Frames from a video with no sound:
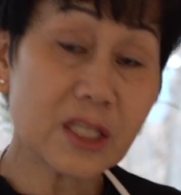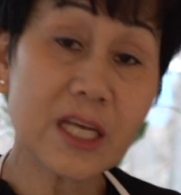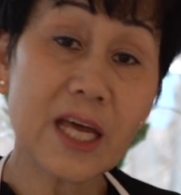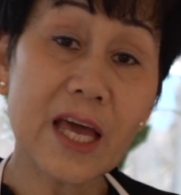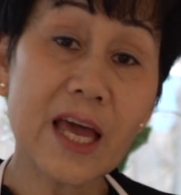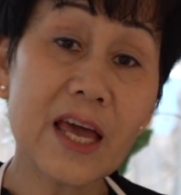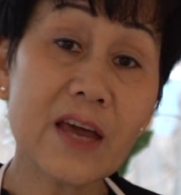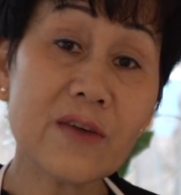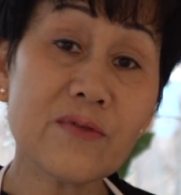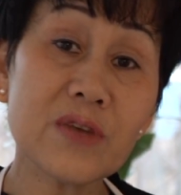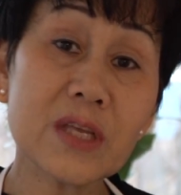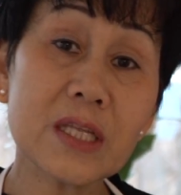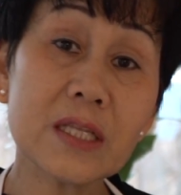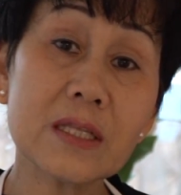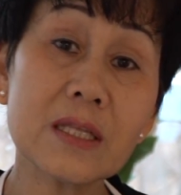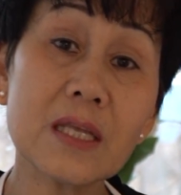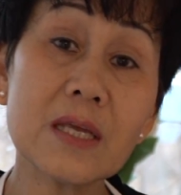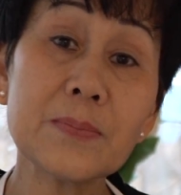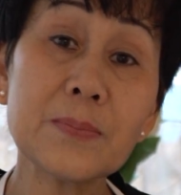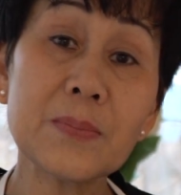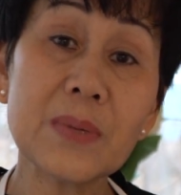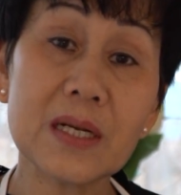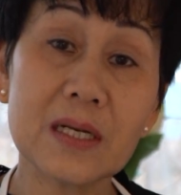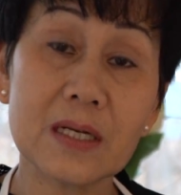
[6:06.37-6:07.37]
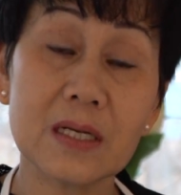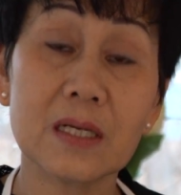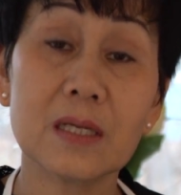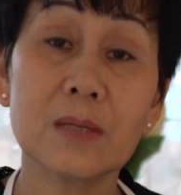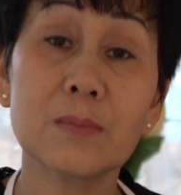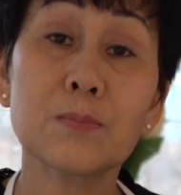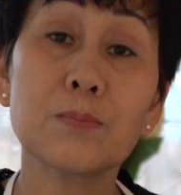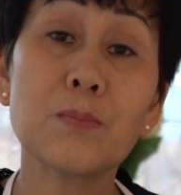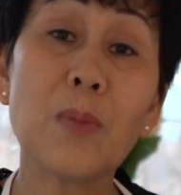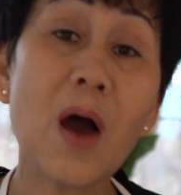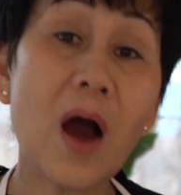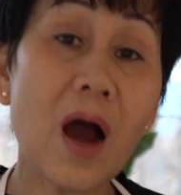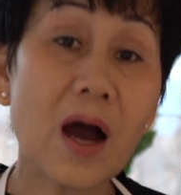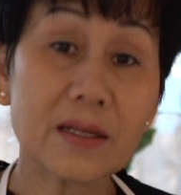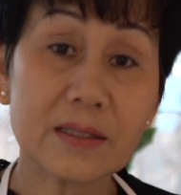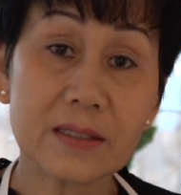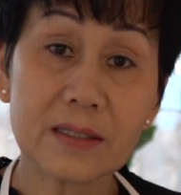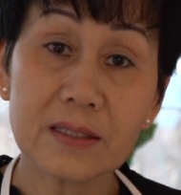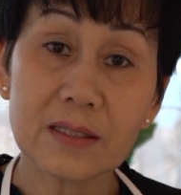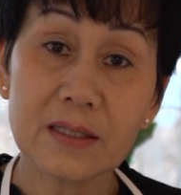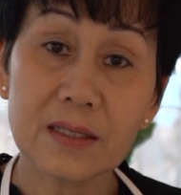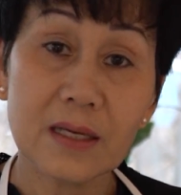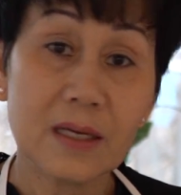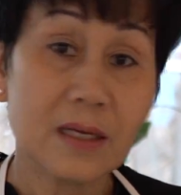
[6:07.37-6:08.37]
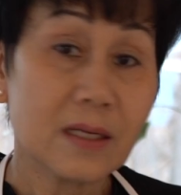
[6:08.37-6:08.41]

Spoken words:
the every different pot.